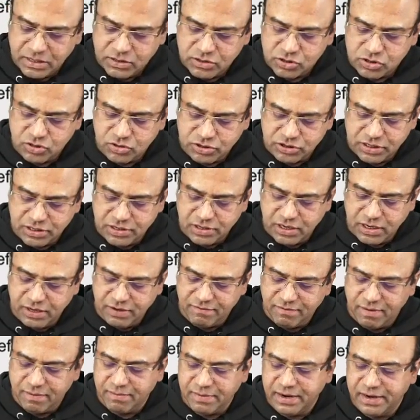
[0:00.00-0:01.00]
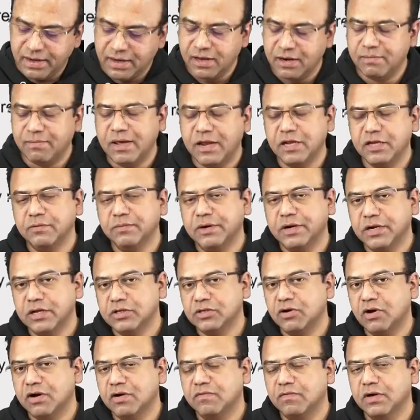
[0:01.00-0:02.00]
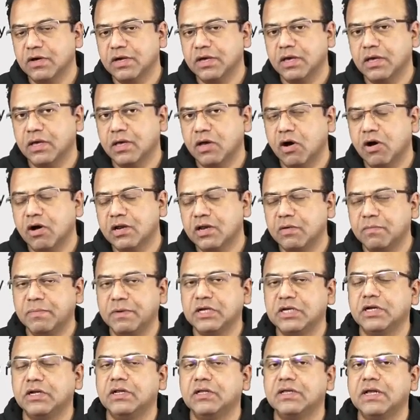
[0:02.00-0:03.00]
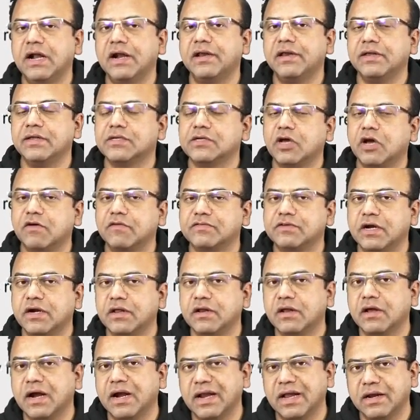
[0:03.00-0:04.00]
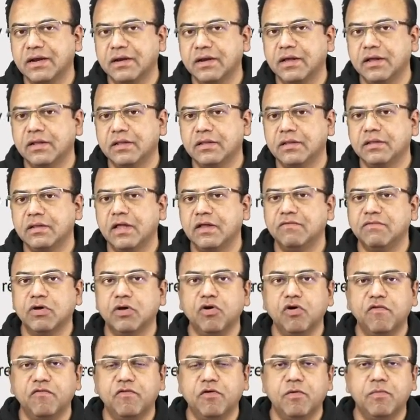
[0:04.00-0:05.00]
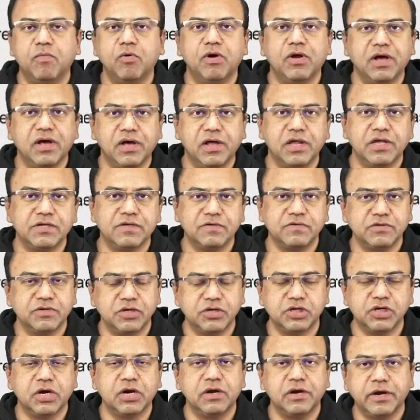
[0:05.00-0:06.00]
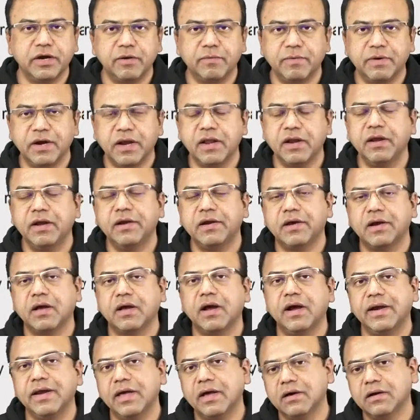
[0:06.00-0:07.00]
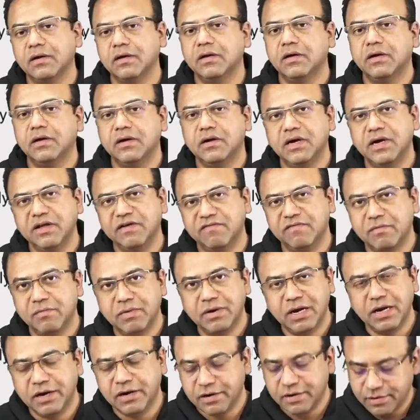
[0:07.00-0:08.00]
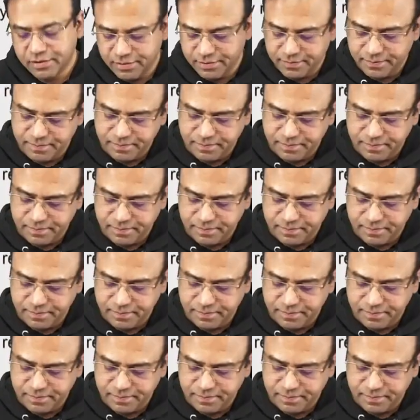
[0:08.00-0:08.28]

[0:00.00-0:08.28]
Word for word: So generally where medical management is not working or the patient is at risk of sudden cardiac death, then we go for more aggressive surgical treatment and intracardiac defibrillator.